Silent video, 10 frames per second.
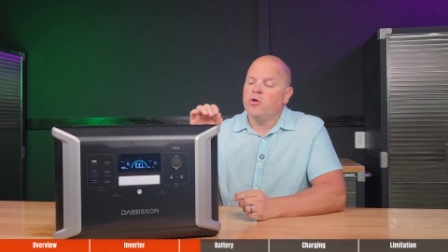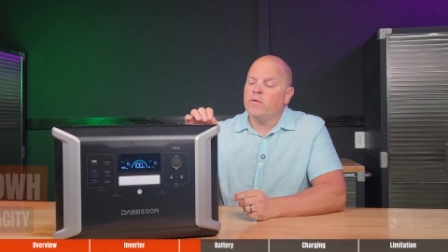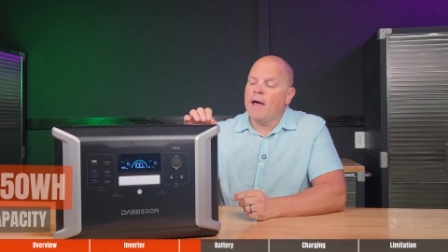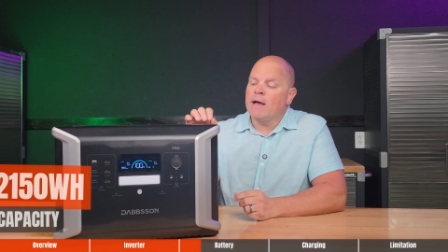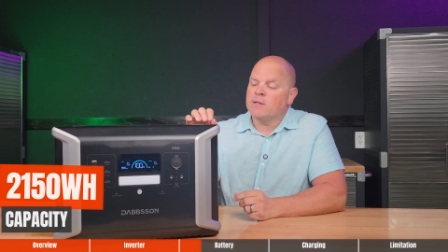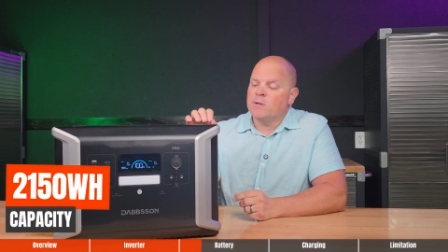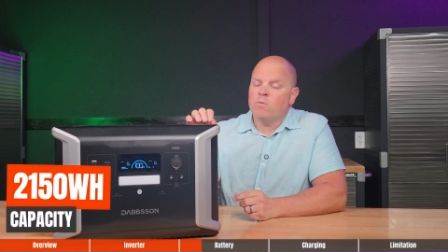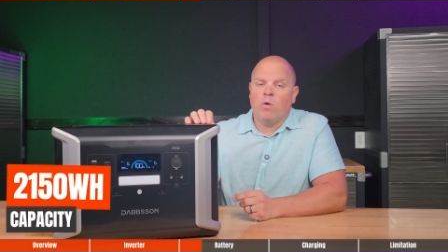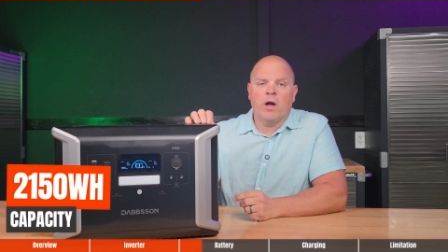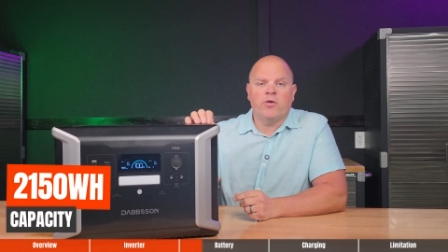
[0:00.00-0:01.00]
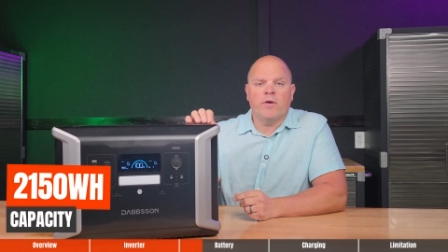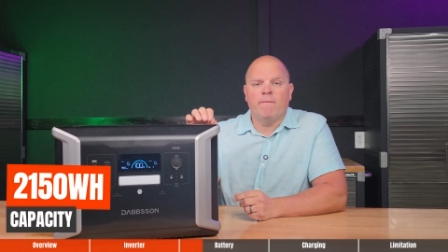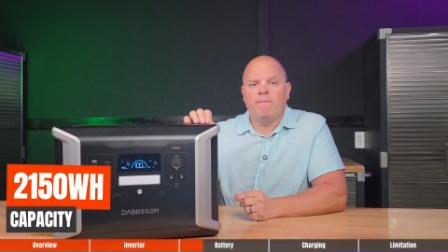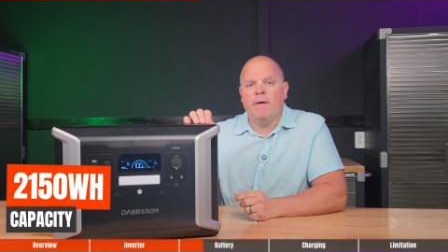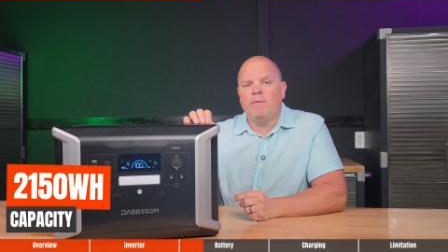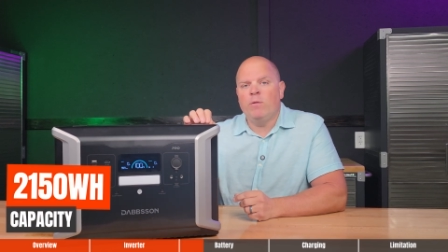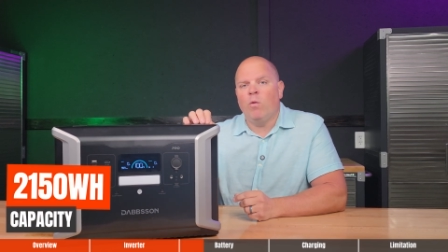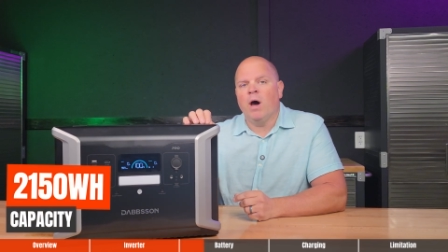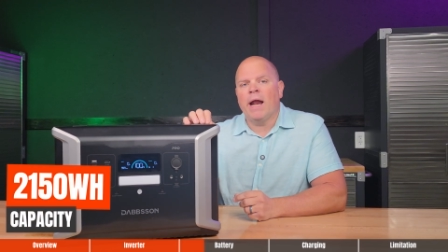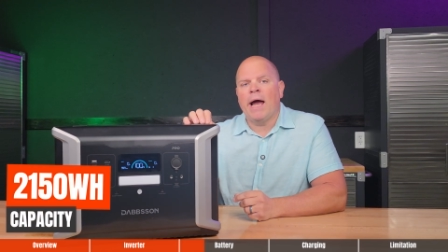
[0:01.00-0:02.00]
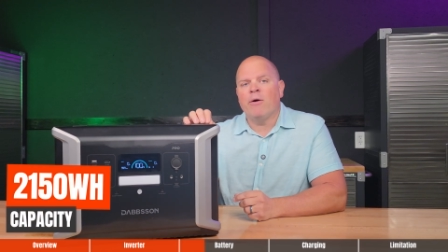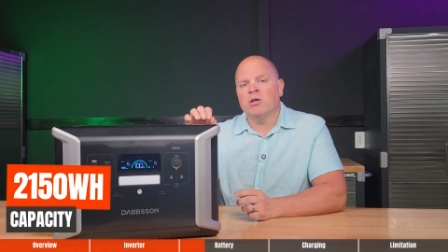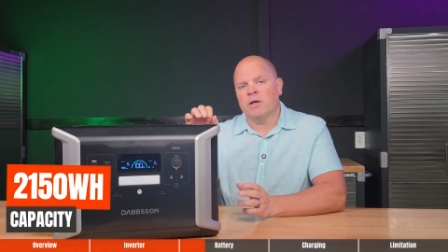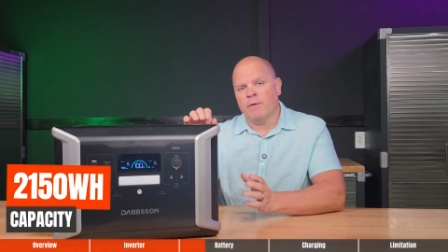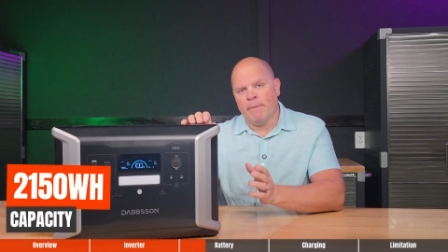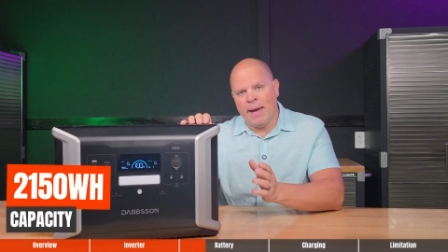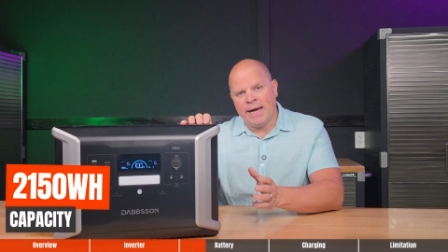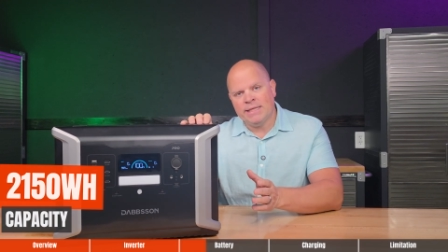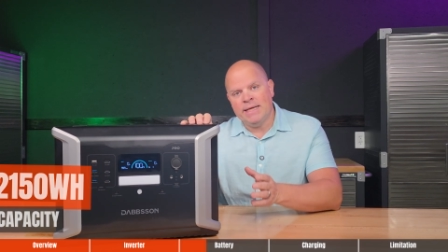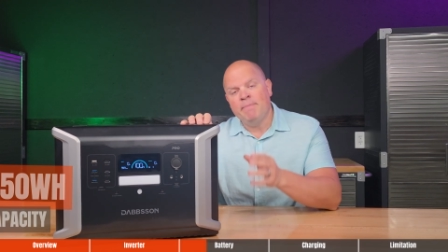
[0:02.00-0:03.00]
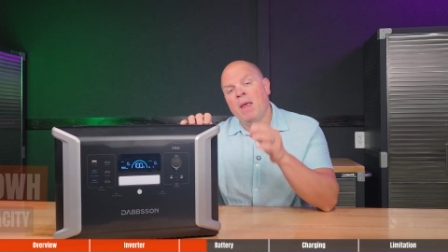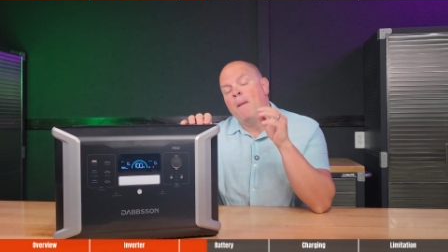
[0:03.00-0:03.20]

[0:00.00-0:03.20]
two thousand one hundred fifty watt hours of capacity,